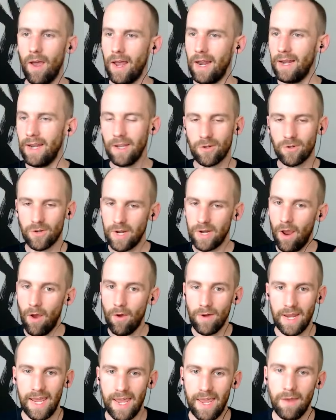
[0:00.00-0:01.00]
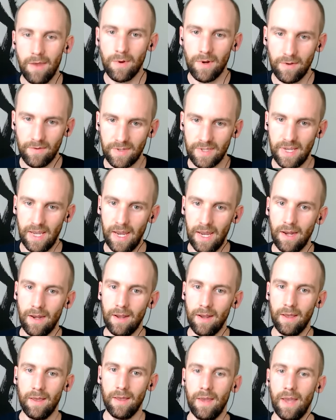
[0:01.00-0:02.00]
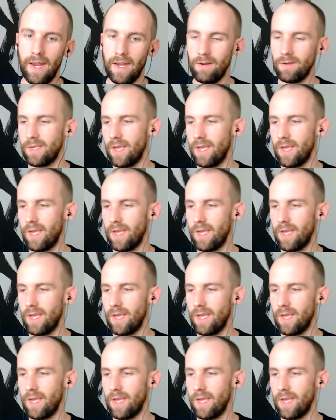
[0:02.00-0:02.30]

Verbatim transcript: literally only he would have seen and he